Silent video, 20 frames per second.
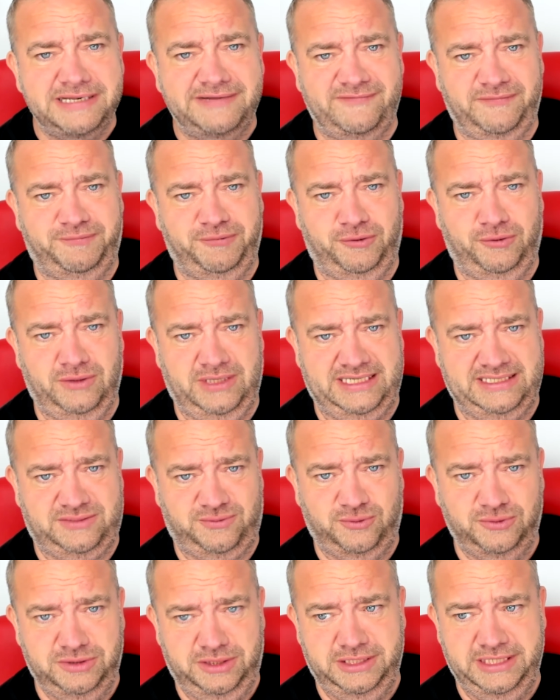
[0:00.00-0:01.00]
Liverpool last
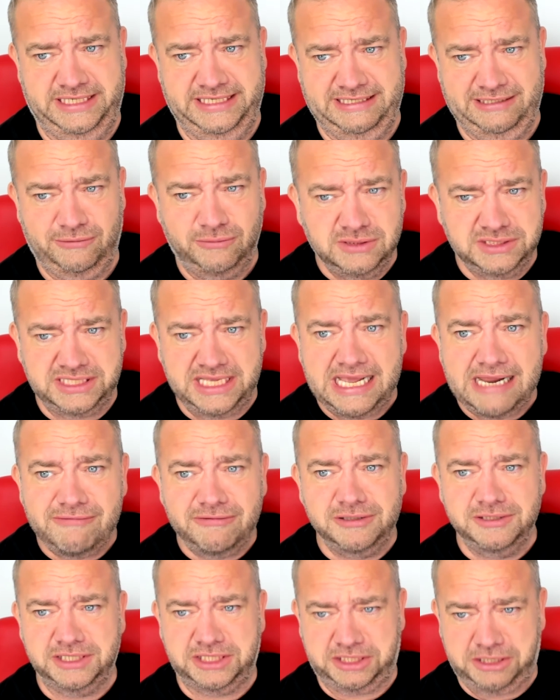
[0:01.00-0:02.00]
won the league, and I was there
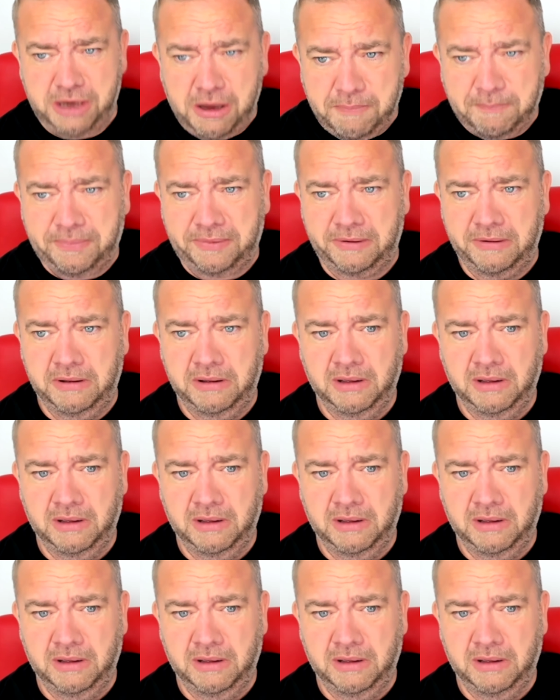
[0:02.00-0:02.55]
on the Kop.